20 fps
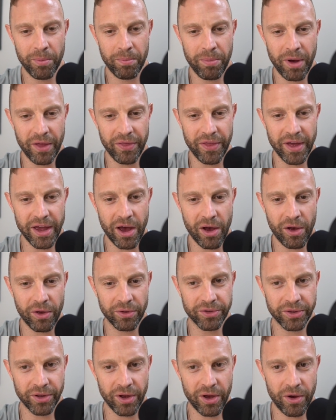but they
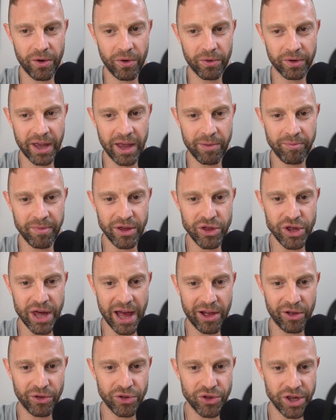also can be
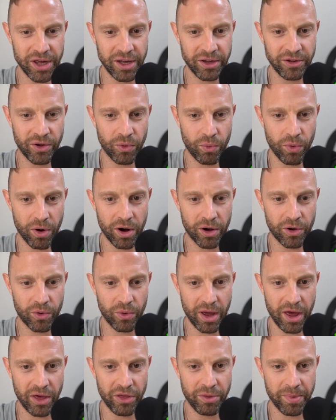challenging to work
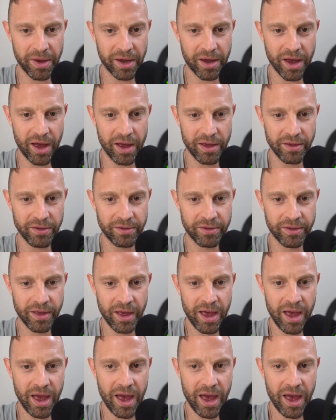with because,